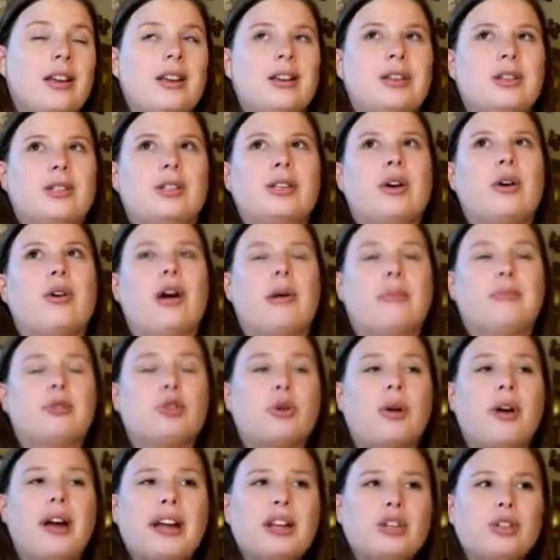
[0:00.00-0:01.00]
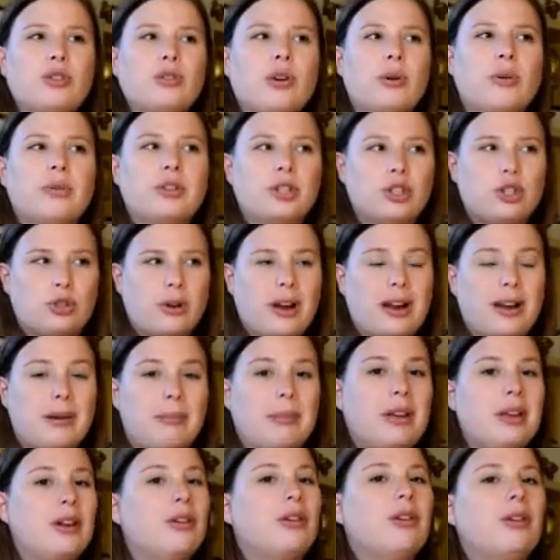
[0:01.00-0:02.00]
So I'm trying to go on the
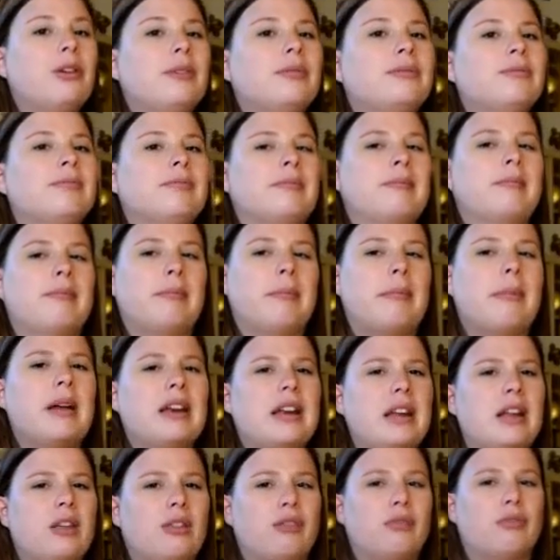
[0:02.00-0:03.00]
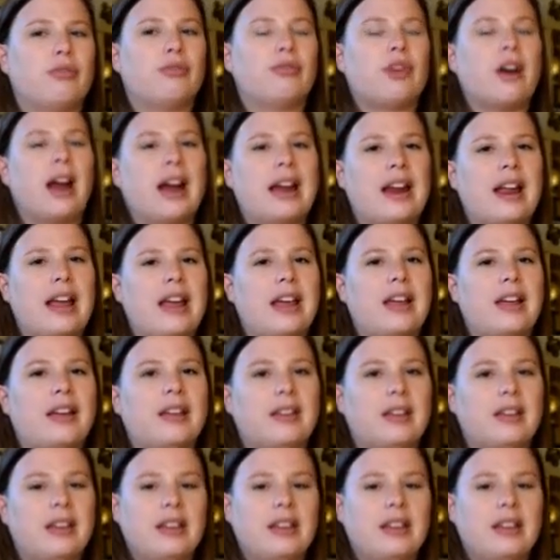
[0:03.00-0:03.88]
treadmill Monday through Friday